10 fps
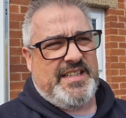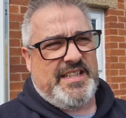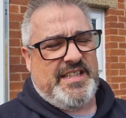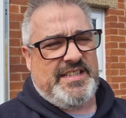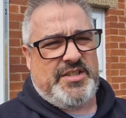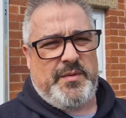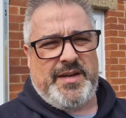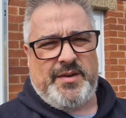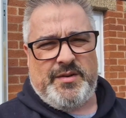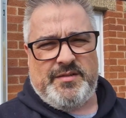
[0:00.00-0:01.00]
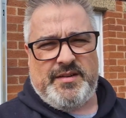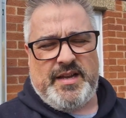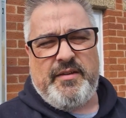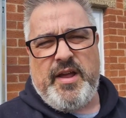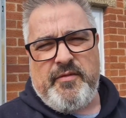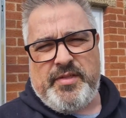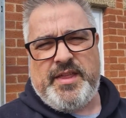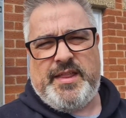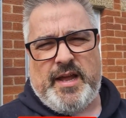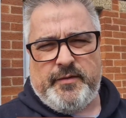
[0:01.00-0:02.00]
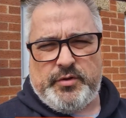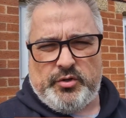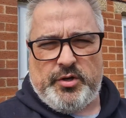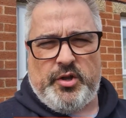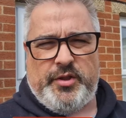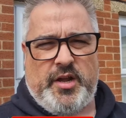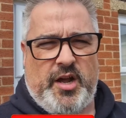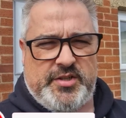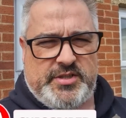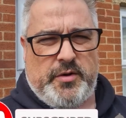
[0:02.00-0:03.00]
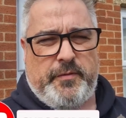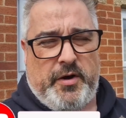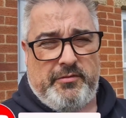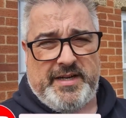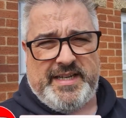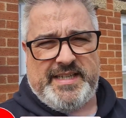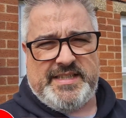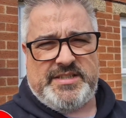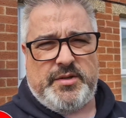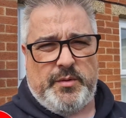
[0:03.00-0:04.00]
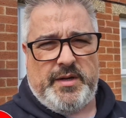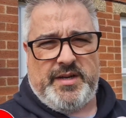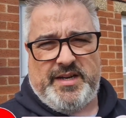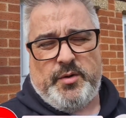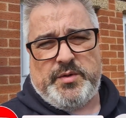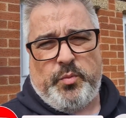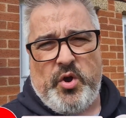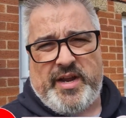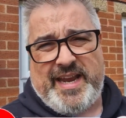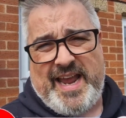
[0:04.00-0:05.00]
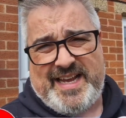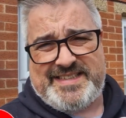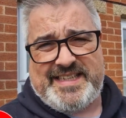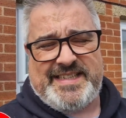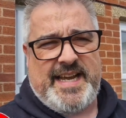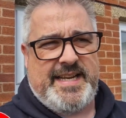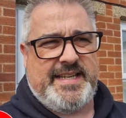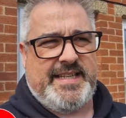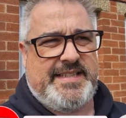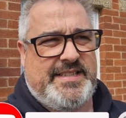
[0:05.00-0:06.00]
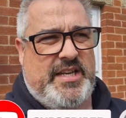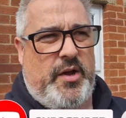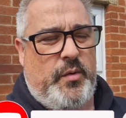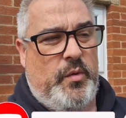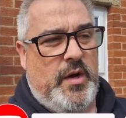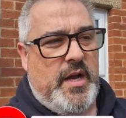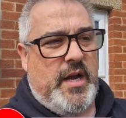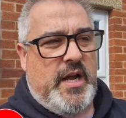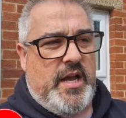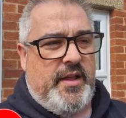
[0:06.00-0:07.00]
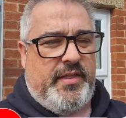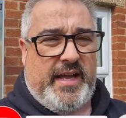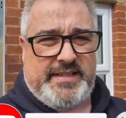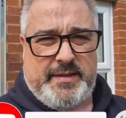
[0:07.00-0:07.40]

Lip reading: is doing everything that I've done on the car so far is doing, you know, is working as intended, so that's the